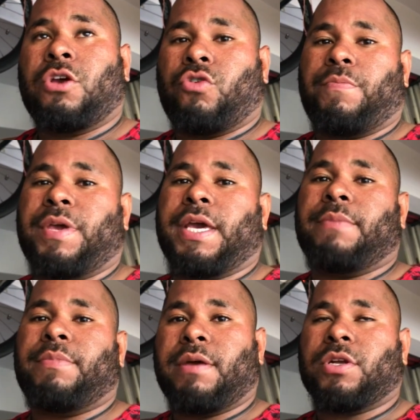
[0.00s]
grippy,
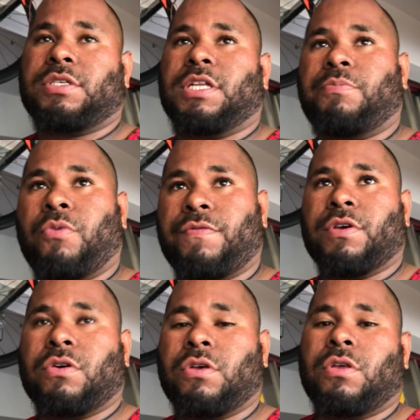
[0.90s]
and be able to slip over
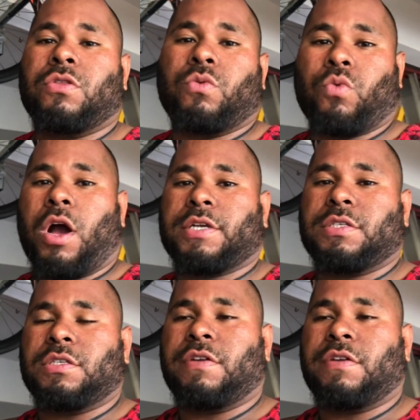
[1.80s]
the rocks in